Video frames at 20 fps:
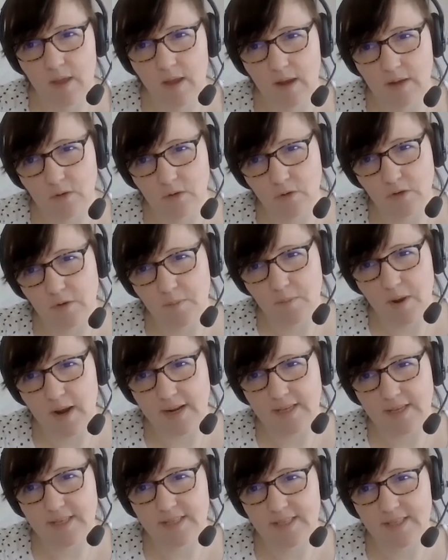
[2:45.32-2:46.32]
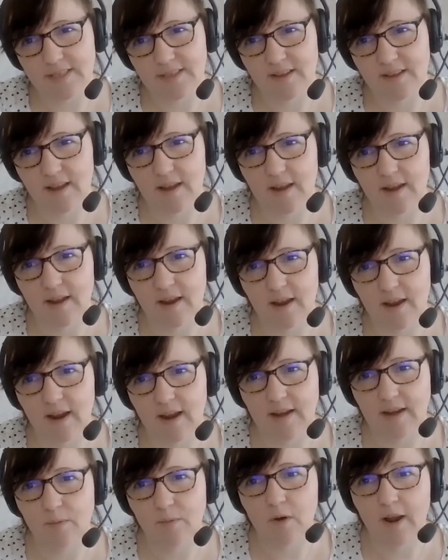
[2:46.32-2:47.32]
anonymize
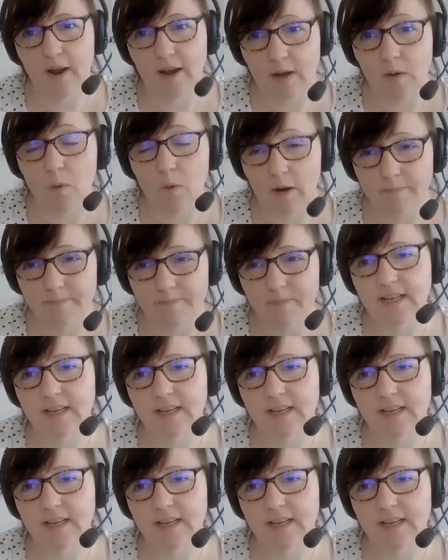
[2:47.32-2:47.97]
anyone.